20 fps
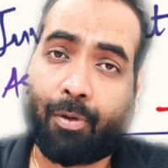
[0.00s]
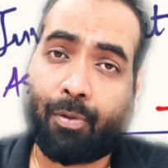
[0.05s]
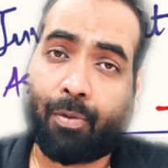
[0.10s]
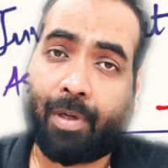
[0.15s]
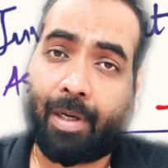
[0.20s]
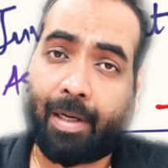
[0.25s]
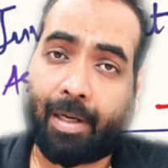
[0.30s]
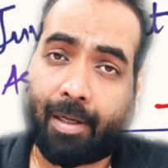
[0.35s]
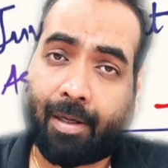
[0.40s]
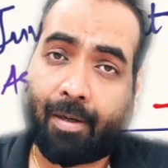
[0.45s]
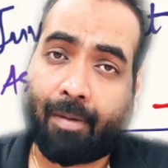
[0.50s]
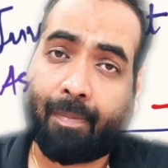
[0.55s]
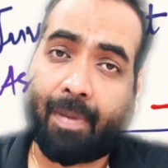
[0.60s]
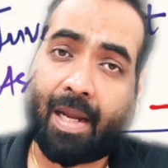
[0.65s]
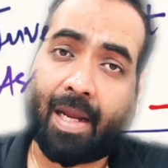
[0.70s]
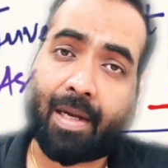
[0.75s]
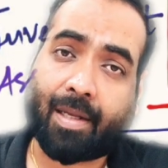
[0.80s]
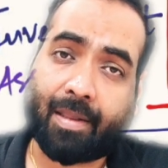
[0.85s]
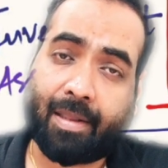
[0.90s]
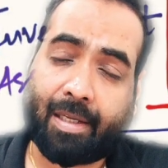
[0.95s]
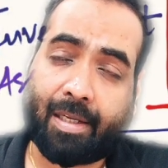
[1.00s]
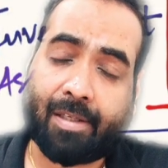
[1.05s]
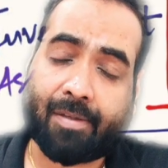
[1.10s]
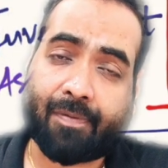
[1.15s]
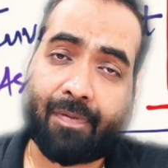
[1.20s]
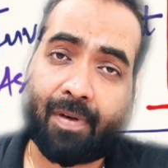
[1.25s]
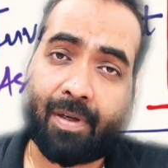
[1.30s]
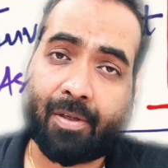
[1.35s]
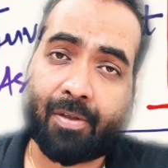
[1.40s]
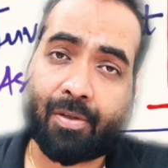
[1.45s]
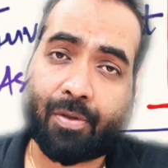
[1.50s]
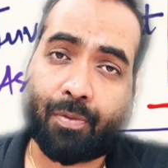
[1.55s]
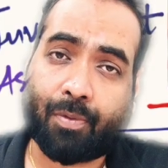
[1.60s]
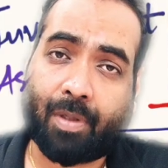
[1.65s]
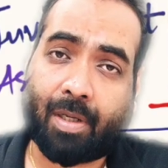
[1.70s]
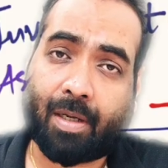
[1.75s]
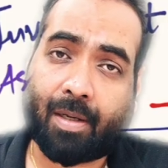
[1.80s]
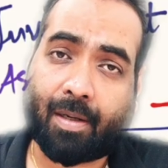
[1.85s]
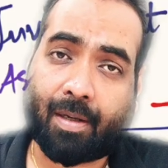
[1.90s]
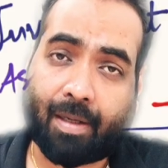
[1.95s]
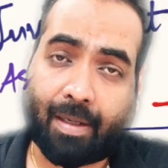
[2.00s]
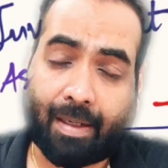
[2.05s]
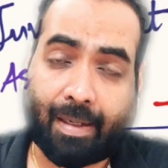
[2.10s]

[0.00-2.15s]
to return back these funds to the